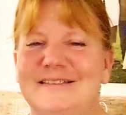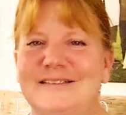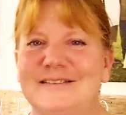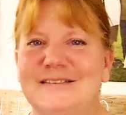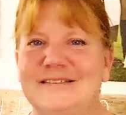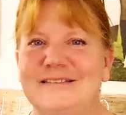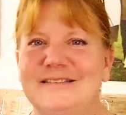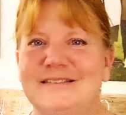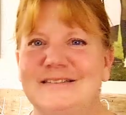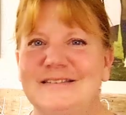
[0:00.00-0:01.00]

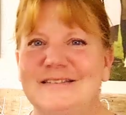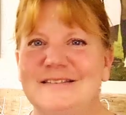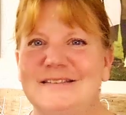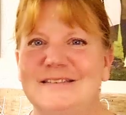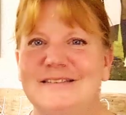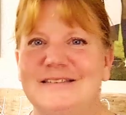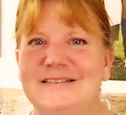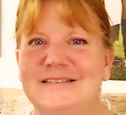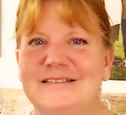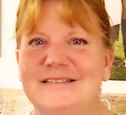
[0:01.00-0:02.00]

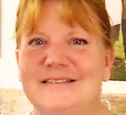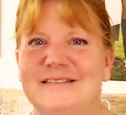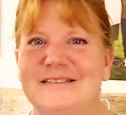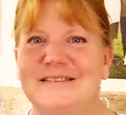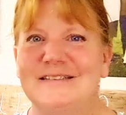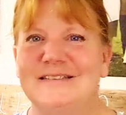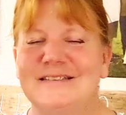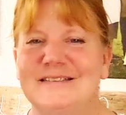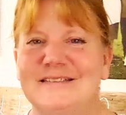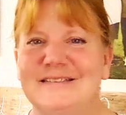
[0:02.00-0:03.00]

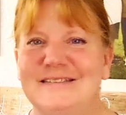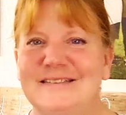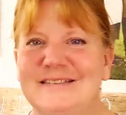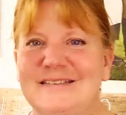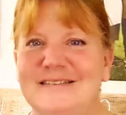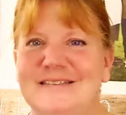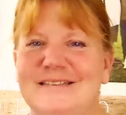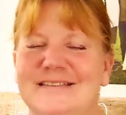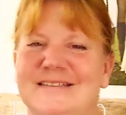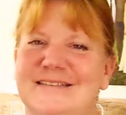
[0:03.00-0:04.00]

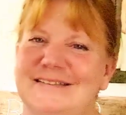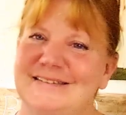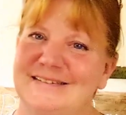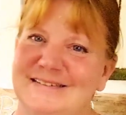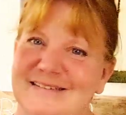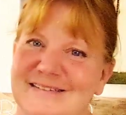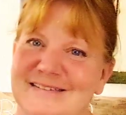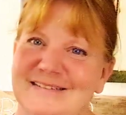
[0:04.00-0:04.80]
The person shown says nothing.